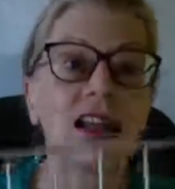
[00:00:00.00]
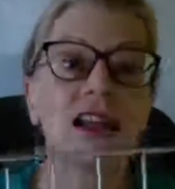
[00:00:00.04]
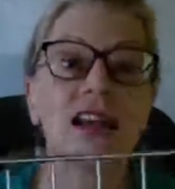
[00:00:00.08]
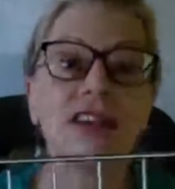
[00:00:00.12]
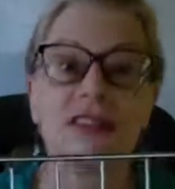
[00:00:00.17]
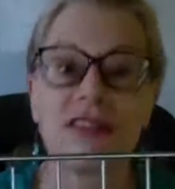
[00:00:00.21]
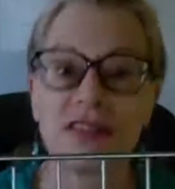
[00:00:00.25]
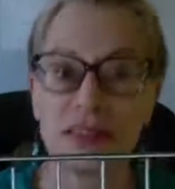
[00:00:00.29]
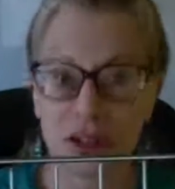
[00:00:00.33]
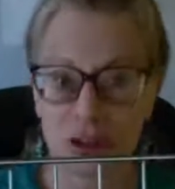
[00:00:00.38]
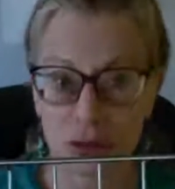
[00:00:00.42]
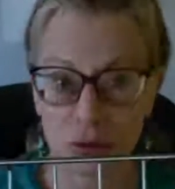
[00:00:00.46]

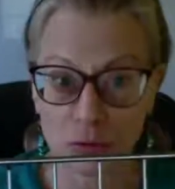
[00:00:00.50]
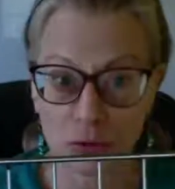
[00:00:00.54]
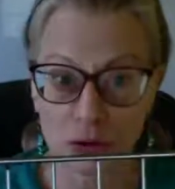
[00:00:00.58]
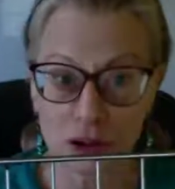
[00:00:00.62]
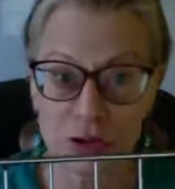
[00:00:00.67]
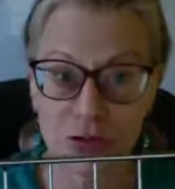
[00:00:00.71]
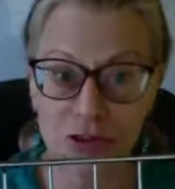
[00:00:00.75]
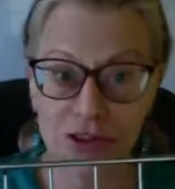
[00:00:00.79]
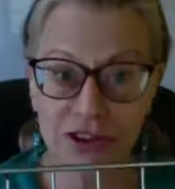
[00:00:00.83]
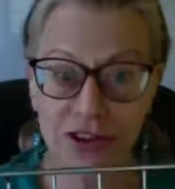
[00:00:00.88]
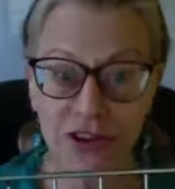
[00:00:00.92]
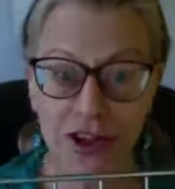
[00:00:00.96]
Did it work
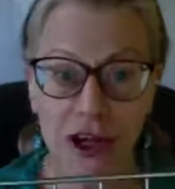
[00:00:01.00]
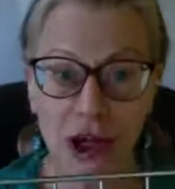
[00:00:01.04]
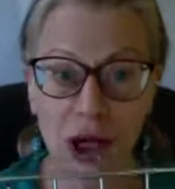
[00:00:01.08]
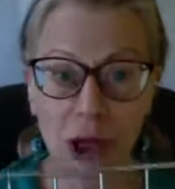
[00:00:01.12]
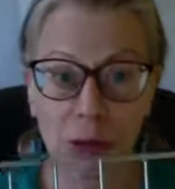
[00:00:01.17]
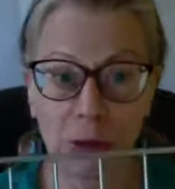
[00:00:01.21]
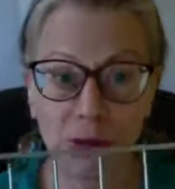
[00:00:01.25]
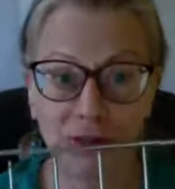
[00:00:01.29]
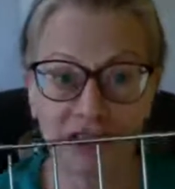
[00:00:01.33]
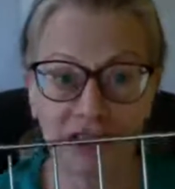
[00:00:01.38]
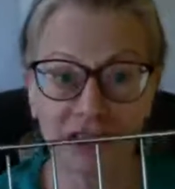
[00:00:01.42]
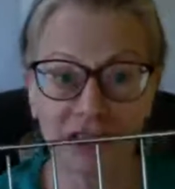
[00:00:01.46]
with the help
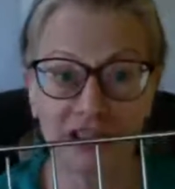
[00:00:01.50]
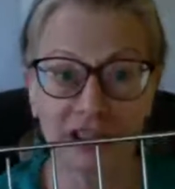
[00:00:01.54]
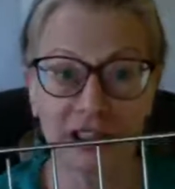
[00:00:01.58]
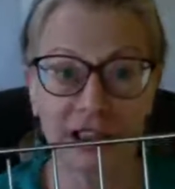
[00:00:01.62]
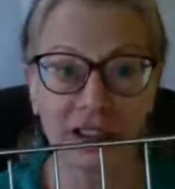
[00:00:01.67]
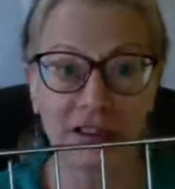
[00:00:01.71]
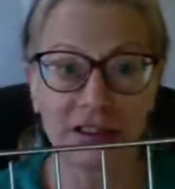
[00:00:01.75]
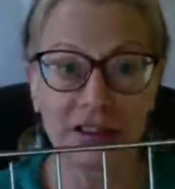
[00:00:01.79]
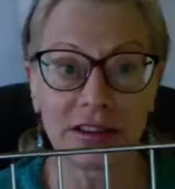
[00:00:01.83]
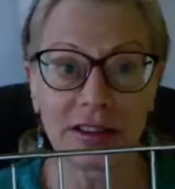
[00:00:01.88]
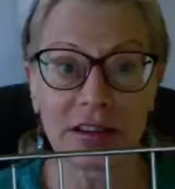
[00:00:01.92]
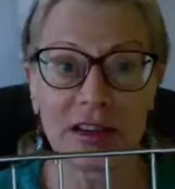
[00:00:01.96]
of a
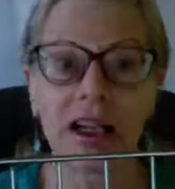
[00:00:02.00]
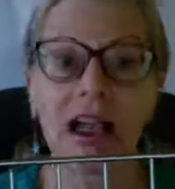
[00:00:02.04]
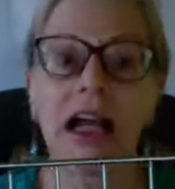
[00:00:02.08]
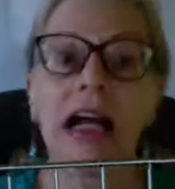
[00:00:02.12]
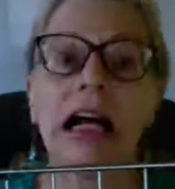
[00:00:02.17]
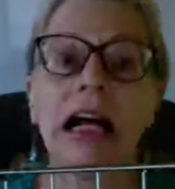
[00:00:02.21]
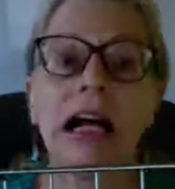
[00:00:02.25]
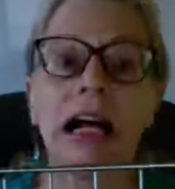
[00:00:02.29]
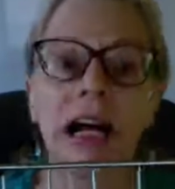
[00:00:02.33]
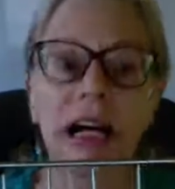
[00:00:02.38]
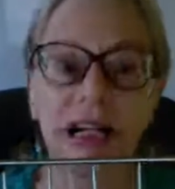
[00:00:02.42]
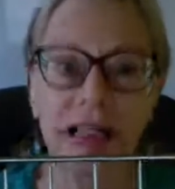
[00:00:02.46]
cleaner?
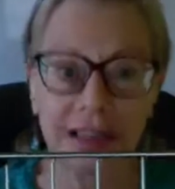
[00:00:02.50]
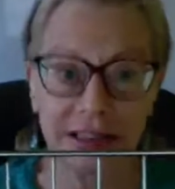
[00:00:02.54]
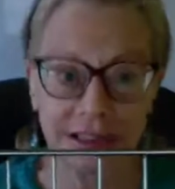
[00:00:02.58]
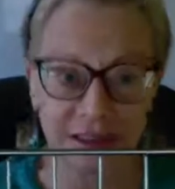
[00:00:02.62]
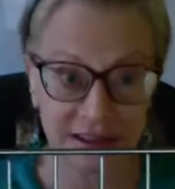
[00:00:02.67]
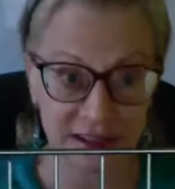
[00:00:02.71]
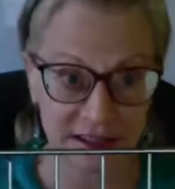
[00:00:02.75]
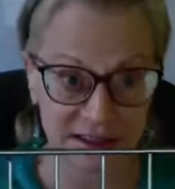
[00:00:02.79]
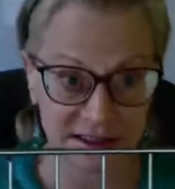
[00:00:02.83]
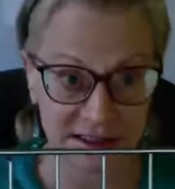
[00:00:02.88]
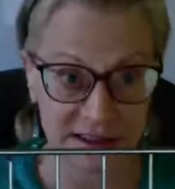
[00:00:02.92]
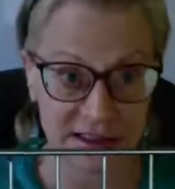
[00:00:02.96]

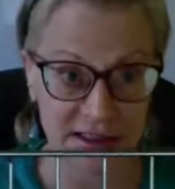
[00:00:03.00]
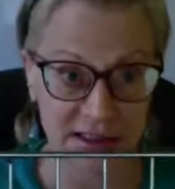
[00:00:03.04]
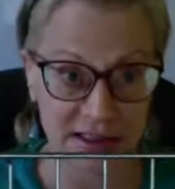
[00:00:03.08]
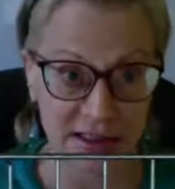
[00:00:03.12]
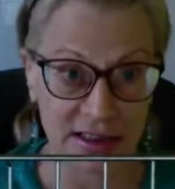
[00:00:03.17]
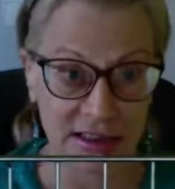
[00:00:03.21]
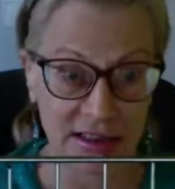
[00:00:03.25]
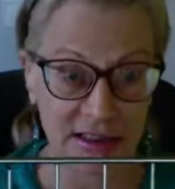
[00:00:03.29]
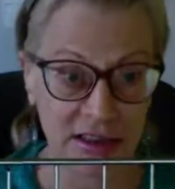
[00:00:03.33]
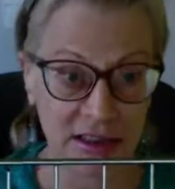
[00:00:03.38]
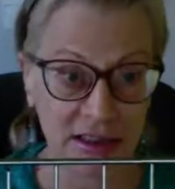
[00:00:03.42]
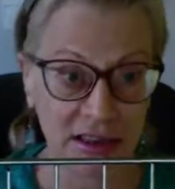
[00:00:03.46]
Yes.
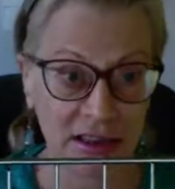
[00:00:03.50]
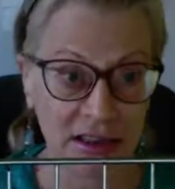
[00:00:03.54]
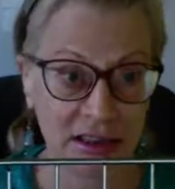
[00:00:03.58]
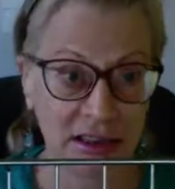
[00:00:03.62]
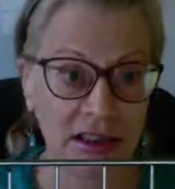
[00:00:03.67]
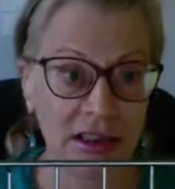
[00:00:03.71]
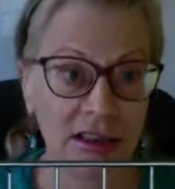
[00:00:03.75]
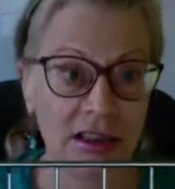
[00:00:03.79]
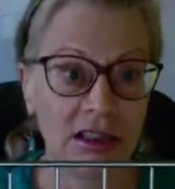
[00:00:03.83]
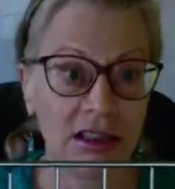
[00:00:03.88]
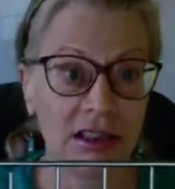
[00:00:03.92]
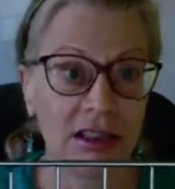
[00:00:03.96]

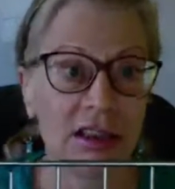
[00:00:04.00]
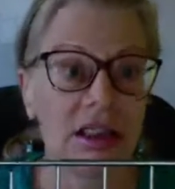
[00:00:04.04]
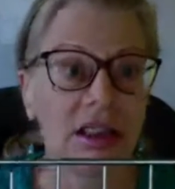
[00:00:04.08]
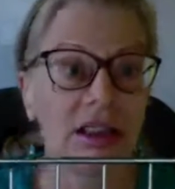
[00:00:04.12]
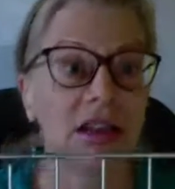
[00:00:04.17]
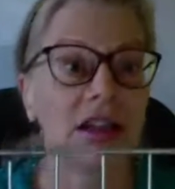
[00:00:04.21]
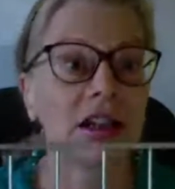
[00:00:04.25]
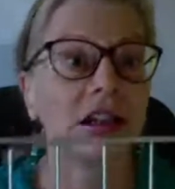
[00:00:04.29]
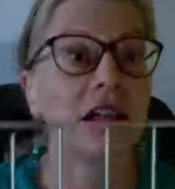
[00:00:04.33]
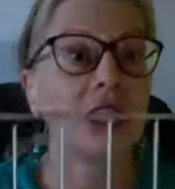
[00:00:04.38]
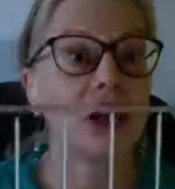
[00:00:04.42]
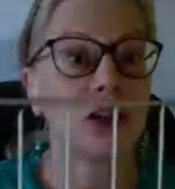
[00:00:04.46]

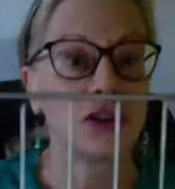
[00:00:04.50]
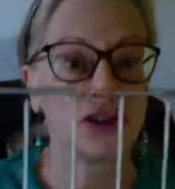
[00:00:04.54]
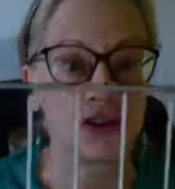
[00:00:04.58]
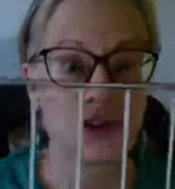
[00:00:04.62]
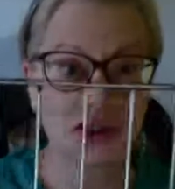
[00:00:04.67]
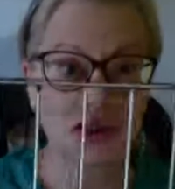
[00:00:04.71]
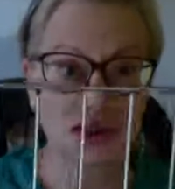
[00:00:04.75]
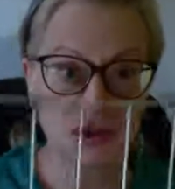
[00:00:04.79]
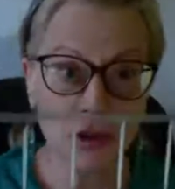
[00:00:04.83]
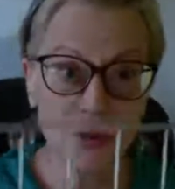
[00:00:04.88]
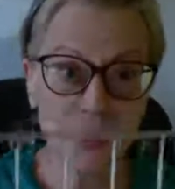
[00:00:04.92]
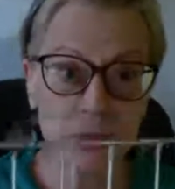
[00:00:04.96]
Can you
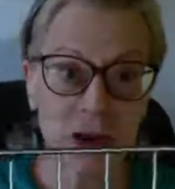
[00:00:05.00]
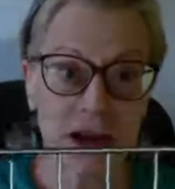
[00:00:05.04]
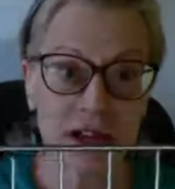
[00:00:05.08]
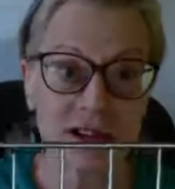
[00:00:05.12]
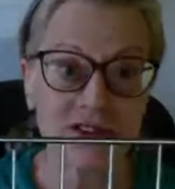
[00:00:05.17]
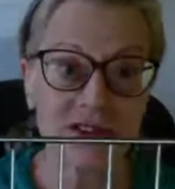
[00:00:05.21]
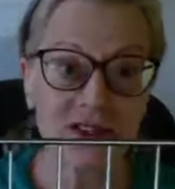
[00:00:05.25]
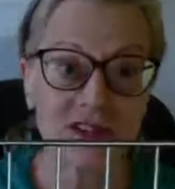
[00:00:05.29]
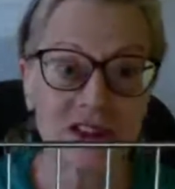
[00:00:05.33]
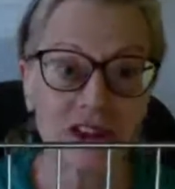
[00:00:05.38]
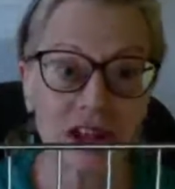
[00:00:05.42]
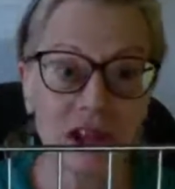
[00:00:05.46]
do it by
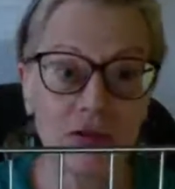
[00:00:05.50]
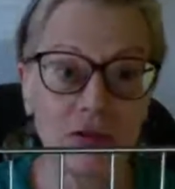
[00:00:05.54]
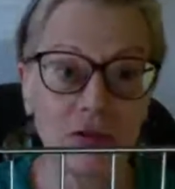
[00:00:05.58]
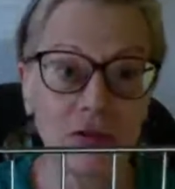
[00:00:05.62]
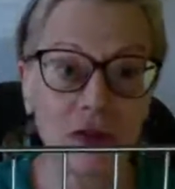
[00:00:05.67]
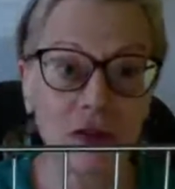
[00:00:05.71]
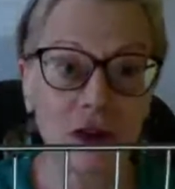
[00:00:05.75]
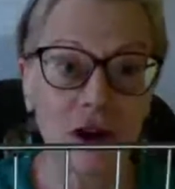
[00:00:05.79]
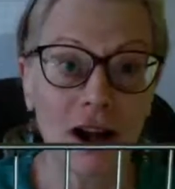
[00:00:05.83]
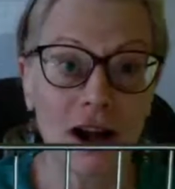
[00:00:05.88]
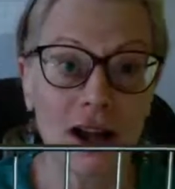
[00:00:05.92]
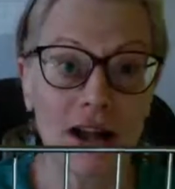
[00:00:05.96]
yourself
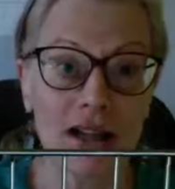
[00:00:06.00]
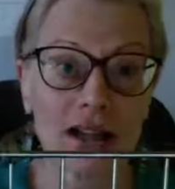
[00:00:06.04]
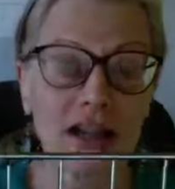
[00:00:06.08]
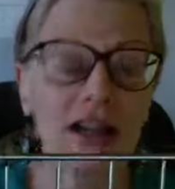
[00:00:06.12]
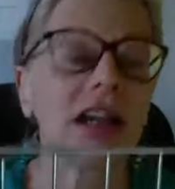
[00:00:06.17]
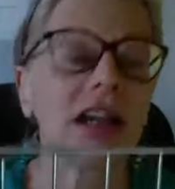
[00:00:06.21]
dry?